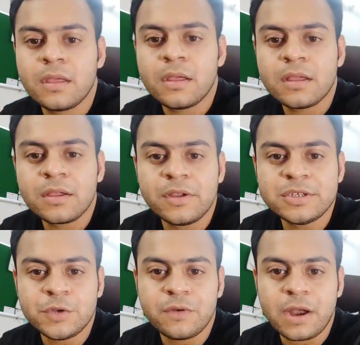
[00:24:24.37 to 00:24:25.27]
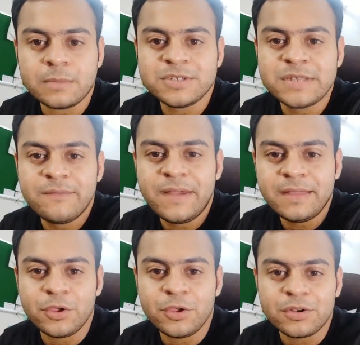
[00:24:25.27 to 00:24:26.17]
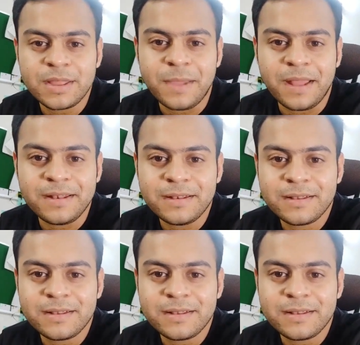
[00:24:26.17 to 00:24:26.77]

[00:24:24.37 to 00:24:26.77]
Christopher, I'm still waiting for your tip, man.